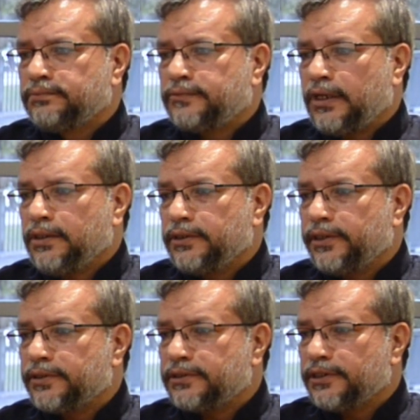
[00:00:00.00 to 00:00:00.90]
No,
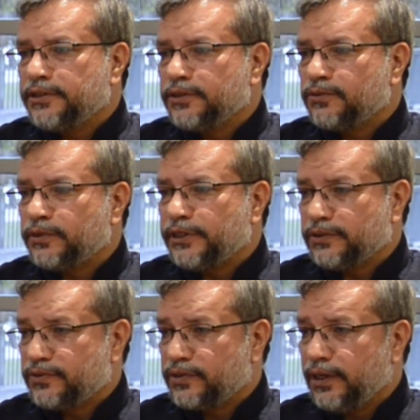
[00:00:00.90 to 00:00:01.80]
there is nothing to
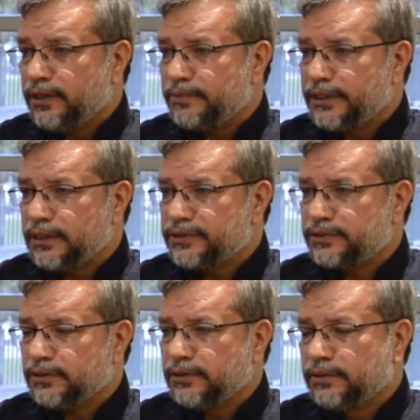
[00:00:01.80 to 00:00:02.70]
reconcile, because